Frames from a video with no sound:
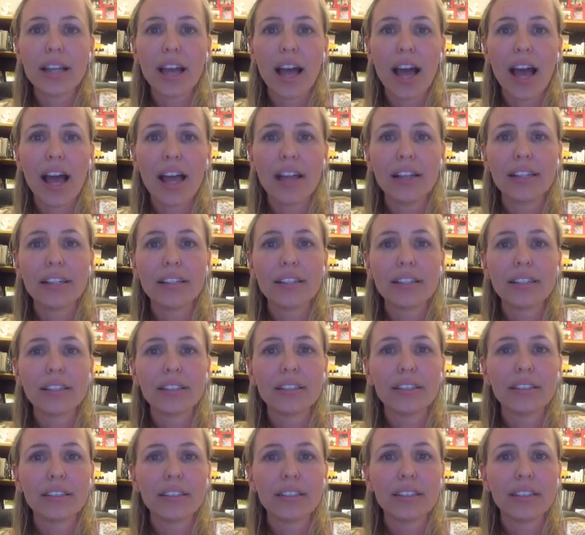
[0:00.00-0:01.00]
And
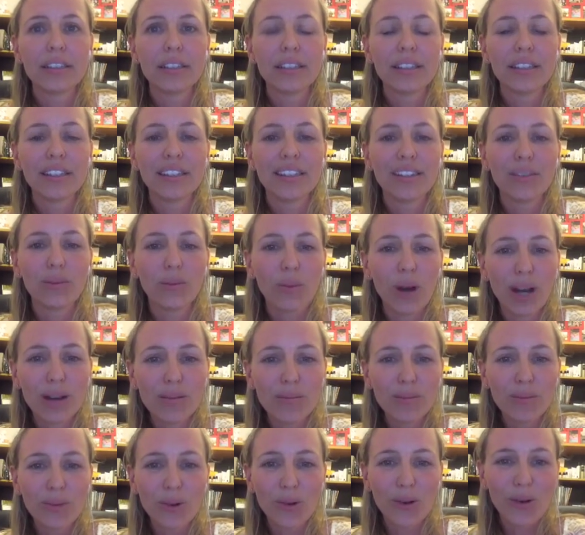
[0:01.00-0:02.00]

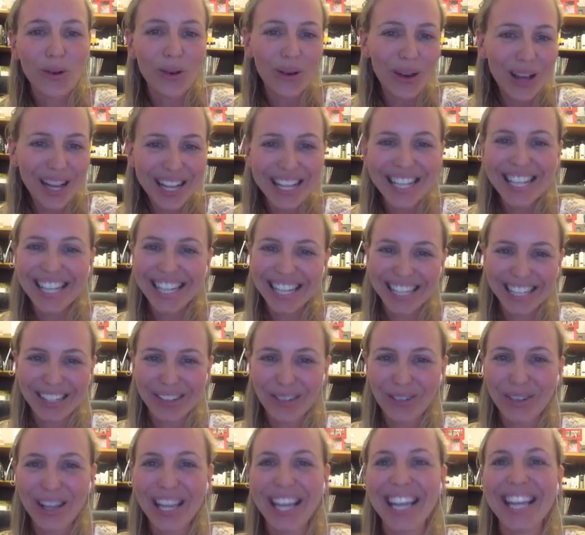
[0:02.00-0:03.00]
one more
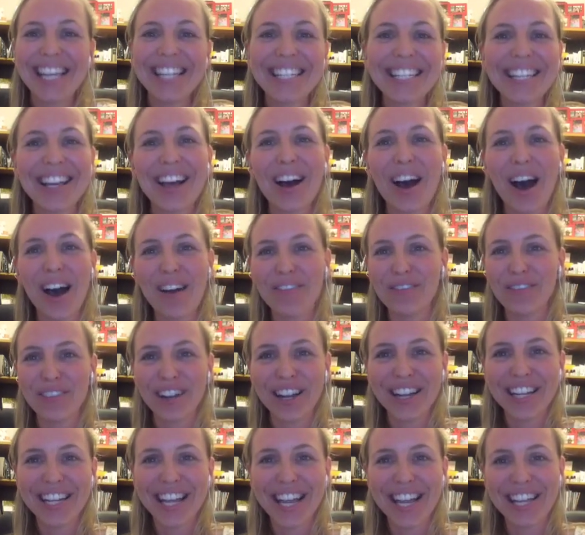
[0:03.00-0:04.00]
little hint I've
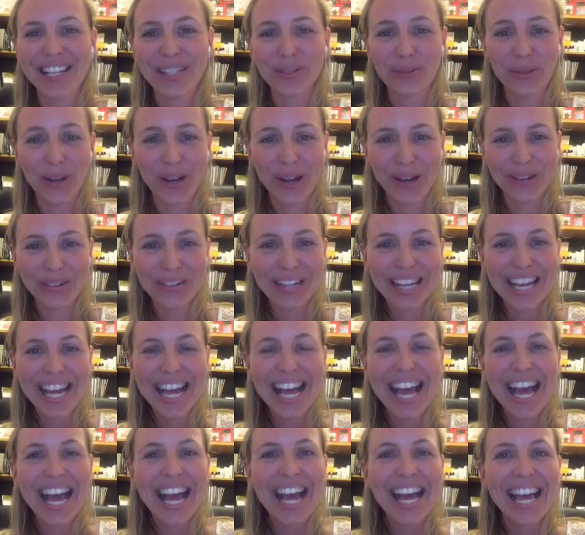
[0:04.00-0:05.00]
read as well
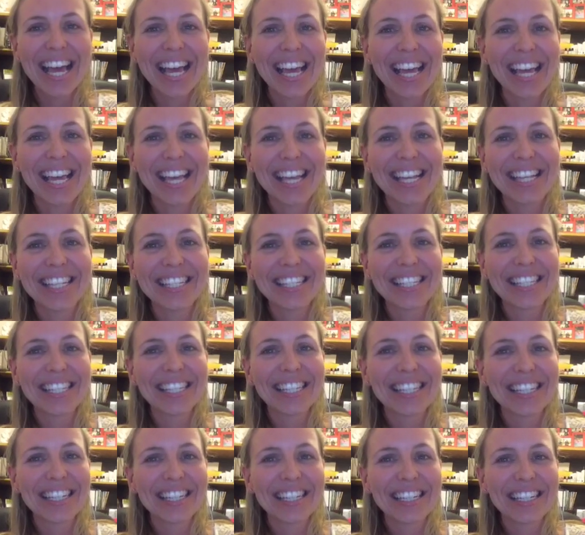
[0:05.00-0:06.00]
is
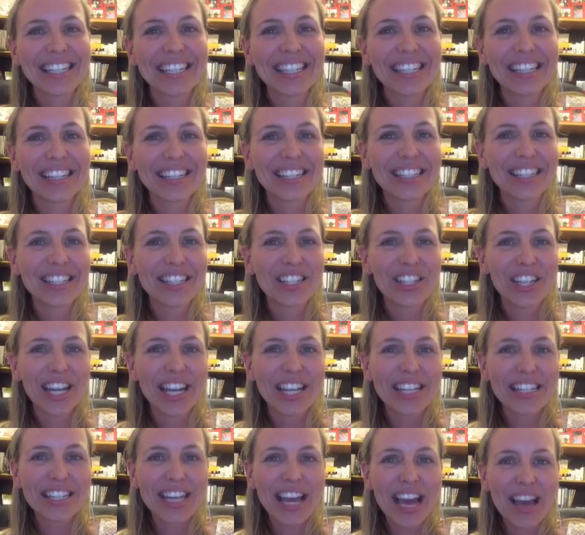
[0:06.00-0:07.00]

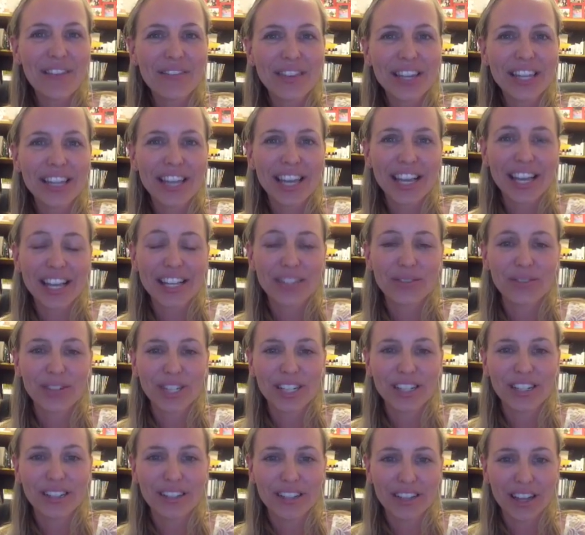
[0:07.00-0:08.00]
suggest having these
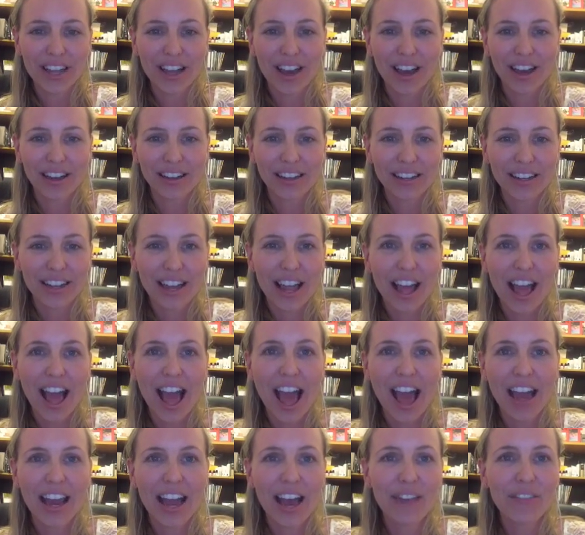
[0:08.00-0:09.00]
written down
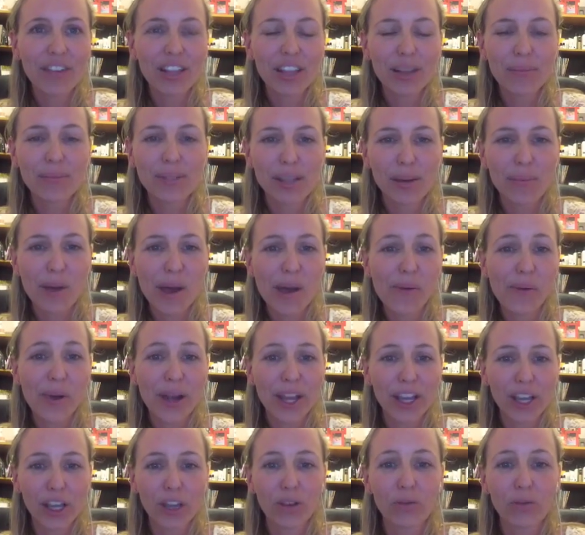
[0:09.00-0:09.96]
and having them somewhere where you can